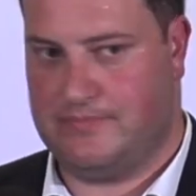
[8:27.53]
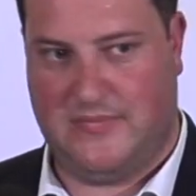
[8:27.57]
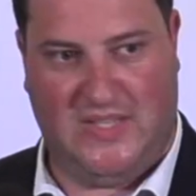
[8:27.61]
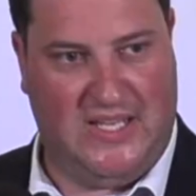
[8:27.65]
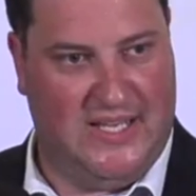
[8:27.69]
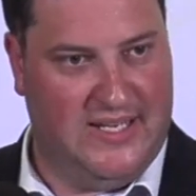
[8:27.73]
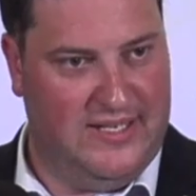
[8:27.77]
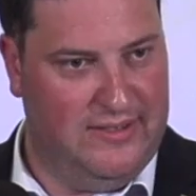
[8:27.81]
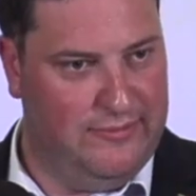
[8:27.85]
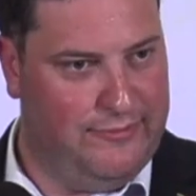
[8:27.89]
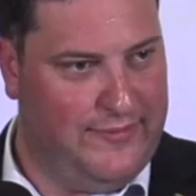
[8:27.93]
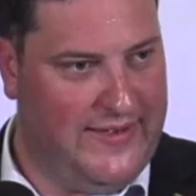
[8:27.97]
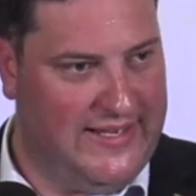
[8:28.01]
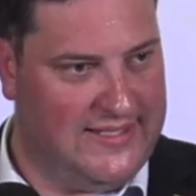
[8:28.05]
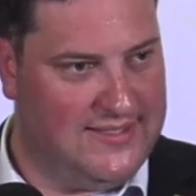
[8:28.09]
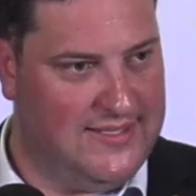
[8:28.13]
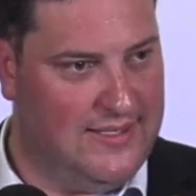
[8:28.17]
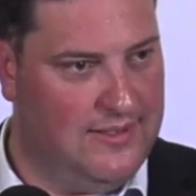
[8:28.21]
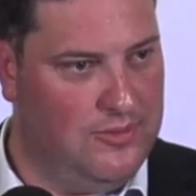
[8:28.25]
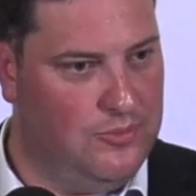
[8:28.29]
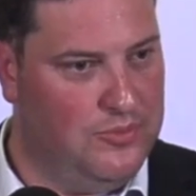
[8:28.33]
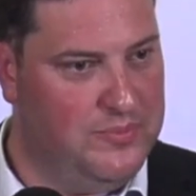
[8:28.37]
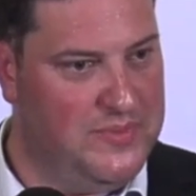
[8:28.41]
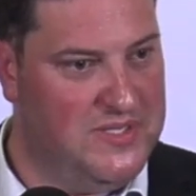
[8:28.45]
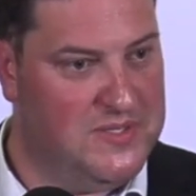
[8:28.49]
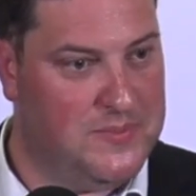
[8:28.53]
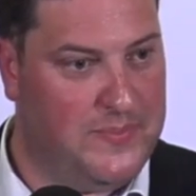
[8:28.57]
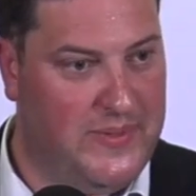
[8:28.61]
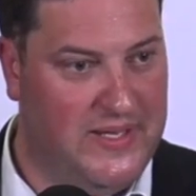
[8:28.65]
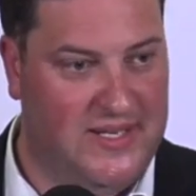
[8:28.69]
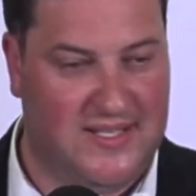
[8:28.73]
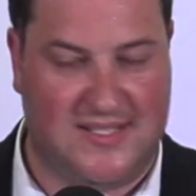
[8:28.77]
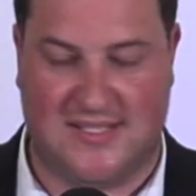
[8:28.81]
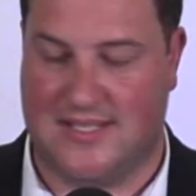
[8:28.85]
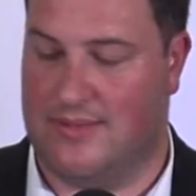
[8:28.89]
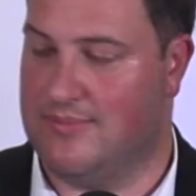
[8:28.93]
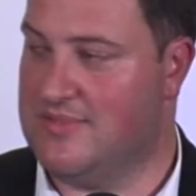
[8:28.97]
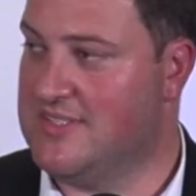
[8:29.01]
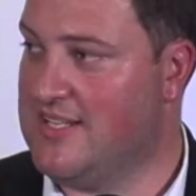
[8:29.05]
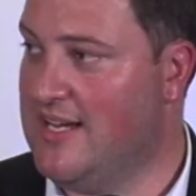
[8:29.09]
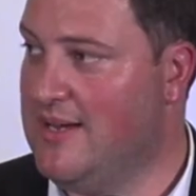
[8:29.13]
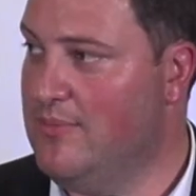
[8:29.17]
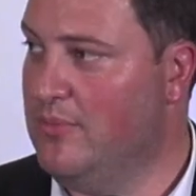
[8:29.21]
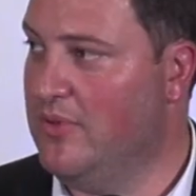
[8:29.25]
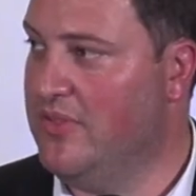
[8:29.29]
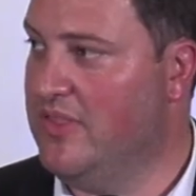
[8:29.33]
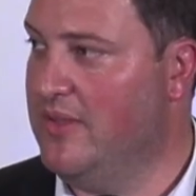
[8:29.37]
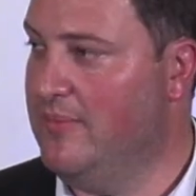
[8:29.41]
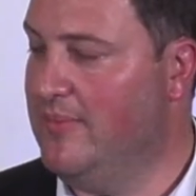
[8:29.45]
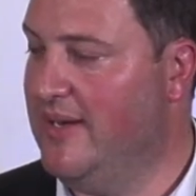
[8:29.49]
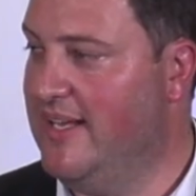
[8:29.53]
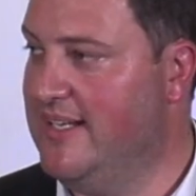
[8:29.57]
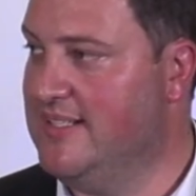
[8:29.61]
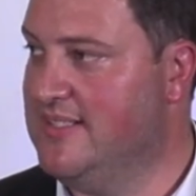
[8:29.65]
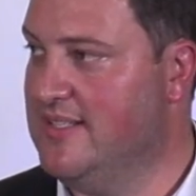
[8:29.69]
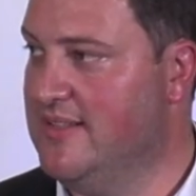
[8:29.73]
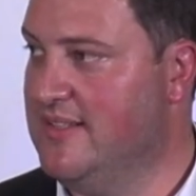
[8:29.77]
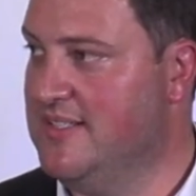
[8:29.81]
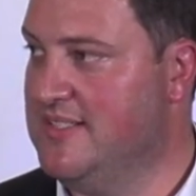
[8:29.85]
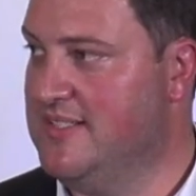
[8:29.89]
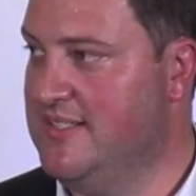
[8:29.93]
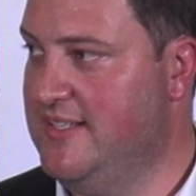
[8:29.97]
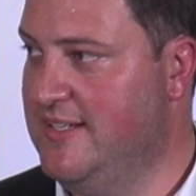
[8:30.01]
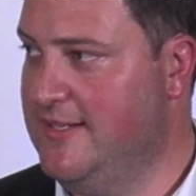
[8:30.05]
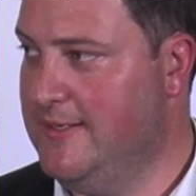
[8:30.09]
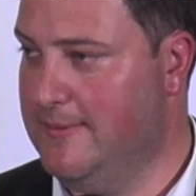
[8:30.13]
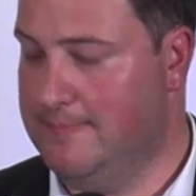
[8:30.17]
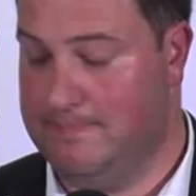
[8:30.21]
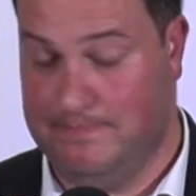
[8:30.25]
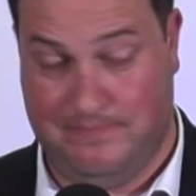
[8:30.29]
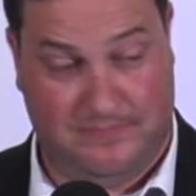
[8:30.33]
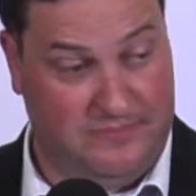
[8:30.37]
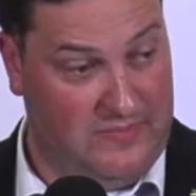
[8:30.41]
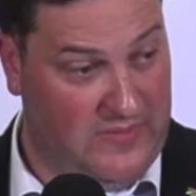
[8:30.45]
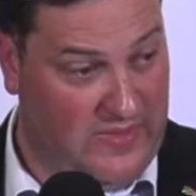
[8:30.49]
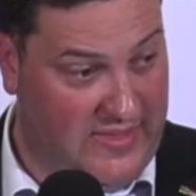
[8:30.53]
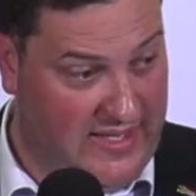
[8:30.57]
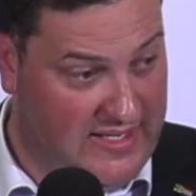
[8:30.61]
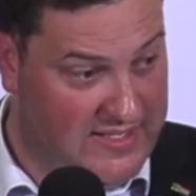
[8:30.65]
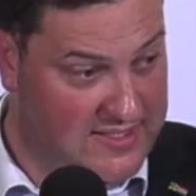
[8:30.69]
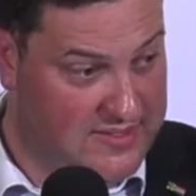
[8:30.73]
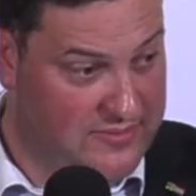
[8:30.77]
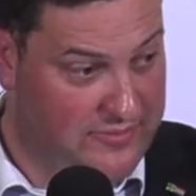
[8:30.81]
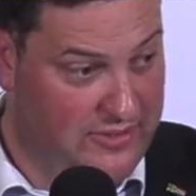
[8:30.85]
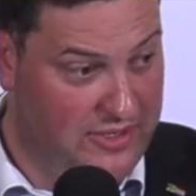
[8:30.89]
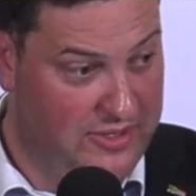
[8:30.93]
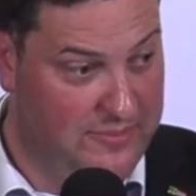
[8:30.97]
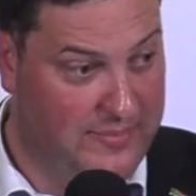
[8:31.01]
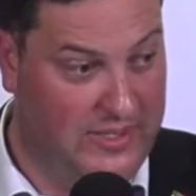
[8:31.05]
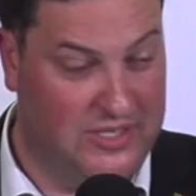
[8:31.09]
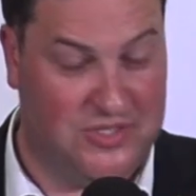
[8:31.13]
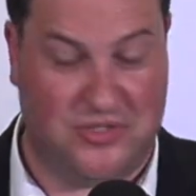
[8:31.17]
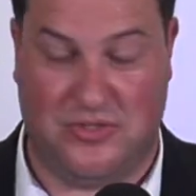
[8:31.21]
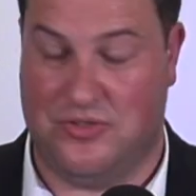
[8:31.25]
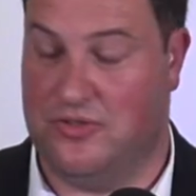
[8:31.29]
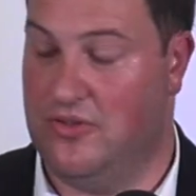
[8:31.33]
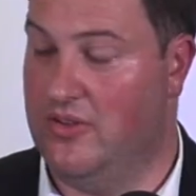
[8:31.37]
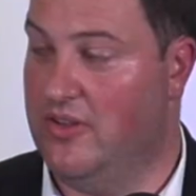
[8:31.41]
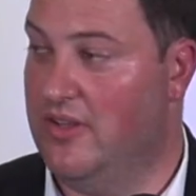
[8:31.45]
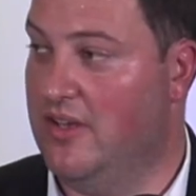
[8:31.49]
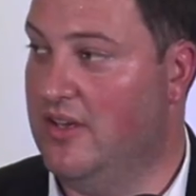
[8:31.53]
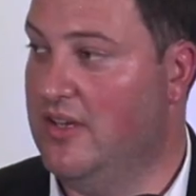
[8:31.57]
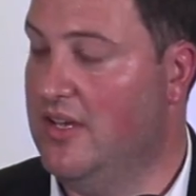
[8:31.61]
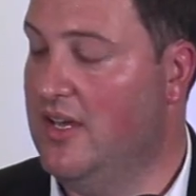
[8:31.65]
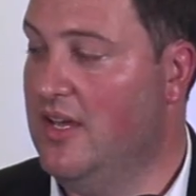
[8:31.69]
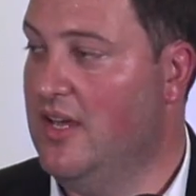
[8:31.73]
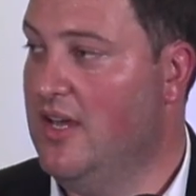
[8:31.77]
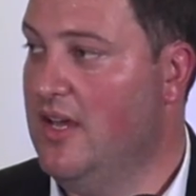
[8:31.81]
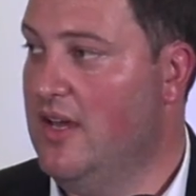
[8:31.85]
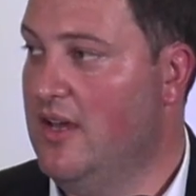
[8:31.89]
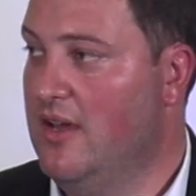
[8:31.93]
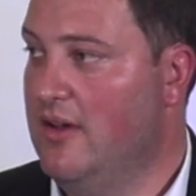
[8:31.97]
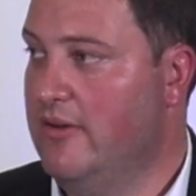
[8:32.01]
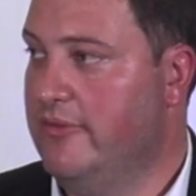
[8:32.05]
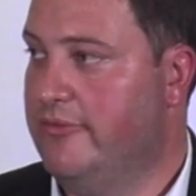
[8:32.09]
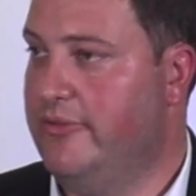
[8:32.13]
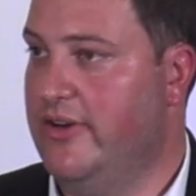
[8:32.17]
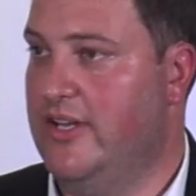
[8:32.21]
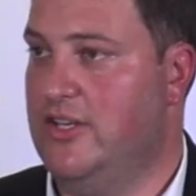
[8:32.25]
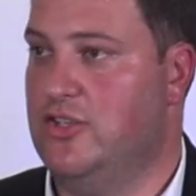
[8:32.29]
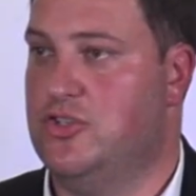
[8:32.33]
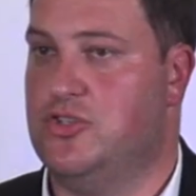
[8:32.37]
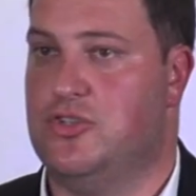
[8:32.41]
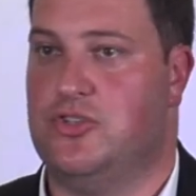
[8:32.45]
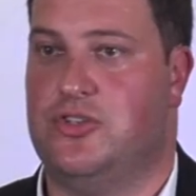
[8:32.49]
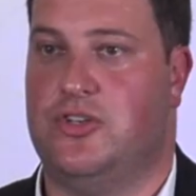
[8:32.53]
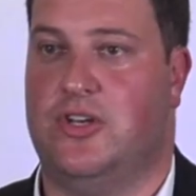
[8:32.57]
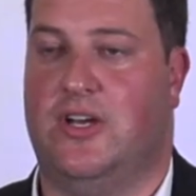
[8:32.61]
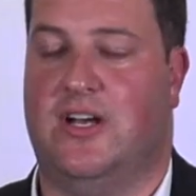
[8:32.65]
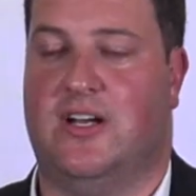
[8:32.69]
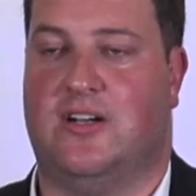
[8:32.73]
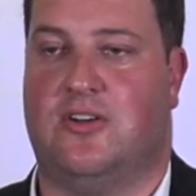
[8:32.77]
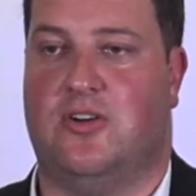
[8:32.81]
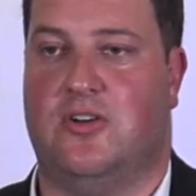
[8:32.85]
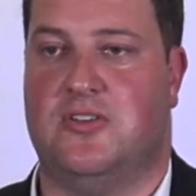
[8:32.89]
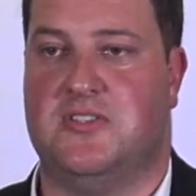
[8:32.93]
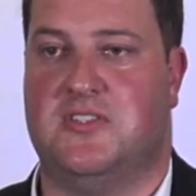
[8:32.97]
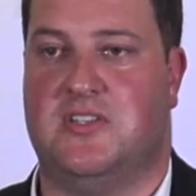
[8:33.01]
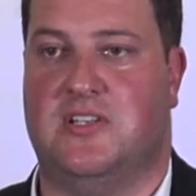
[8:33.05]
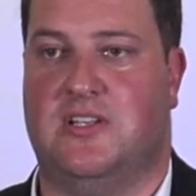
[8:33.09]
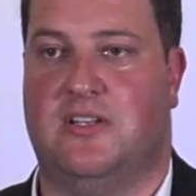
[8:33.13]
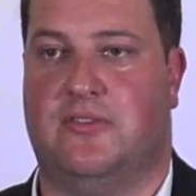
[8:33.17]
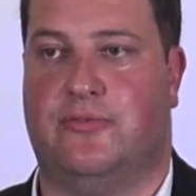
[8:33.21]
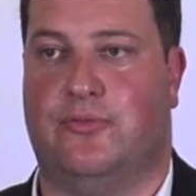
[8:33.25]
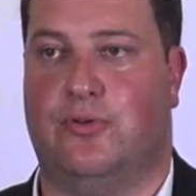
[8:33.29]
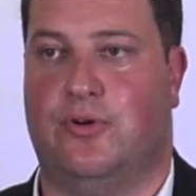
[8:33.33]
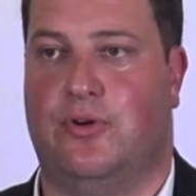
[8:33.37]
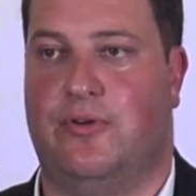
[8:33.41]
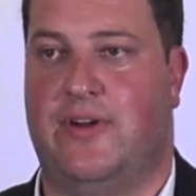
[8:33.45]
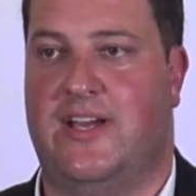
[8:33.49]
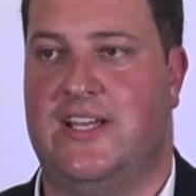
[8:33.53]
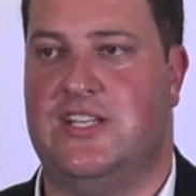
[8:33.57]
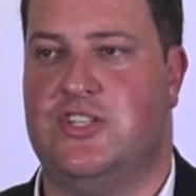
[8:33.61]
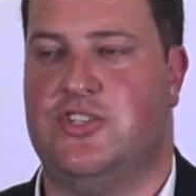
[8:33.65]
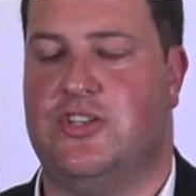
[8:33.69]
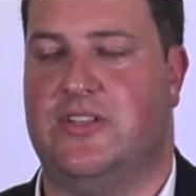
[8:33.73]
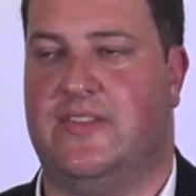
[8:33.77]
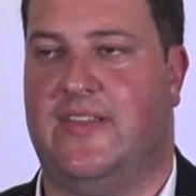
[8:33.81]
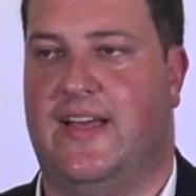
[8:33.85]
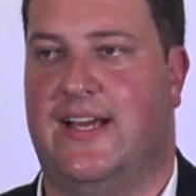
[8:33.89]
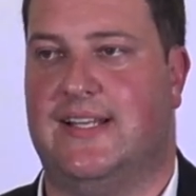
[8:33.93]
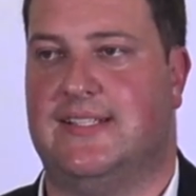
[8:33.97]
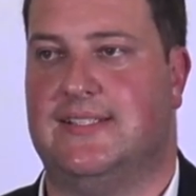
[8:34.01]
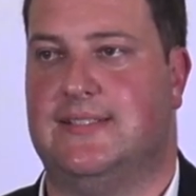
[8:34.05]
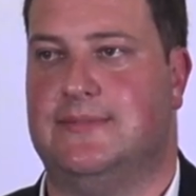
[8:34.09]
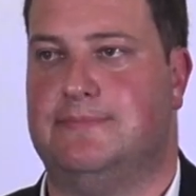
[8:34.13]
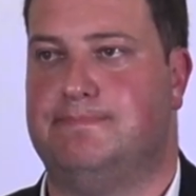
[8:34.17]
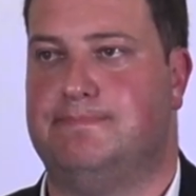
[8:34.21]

And in fact, I will be spending some time with them later this year. Thanks very much to the French consulate for arranging that.